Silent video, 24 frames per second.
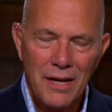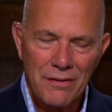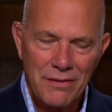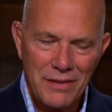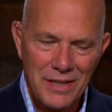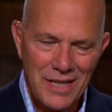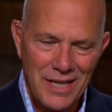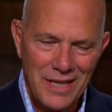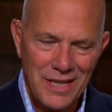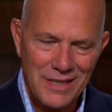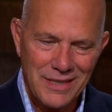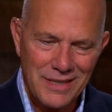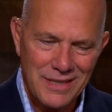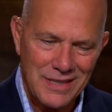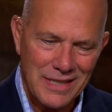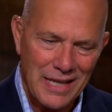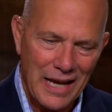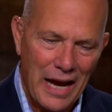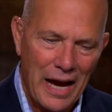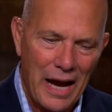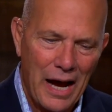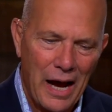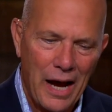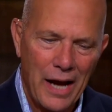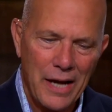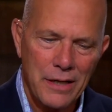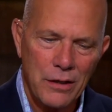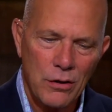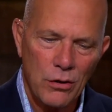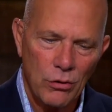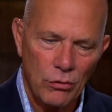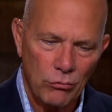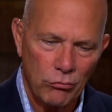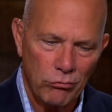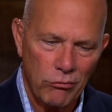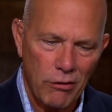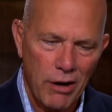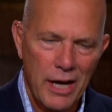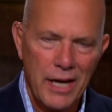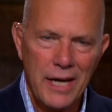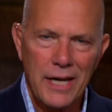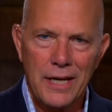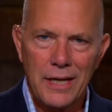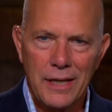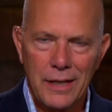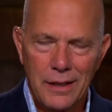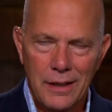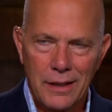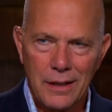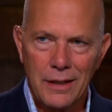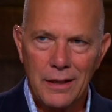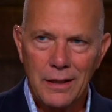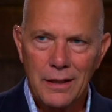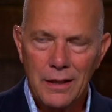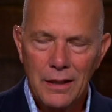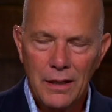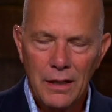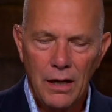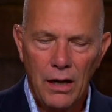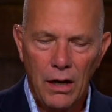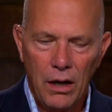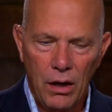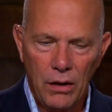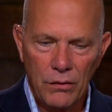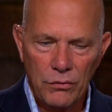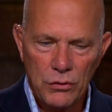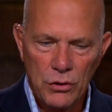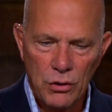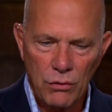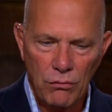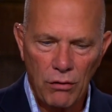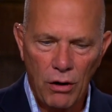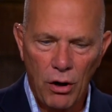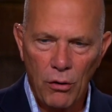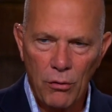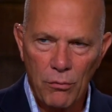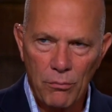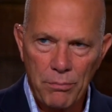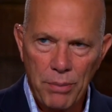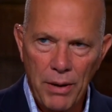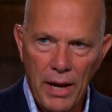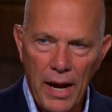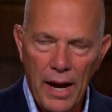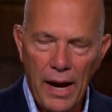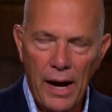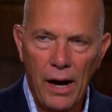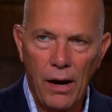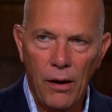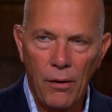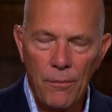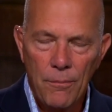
the entire reign of Jerome Powell,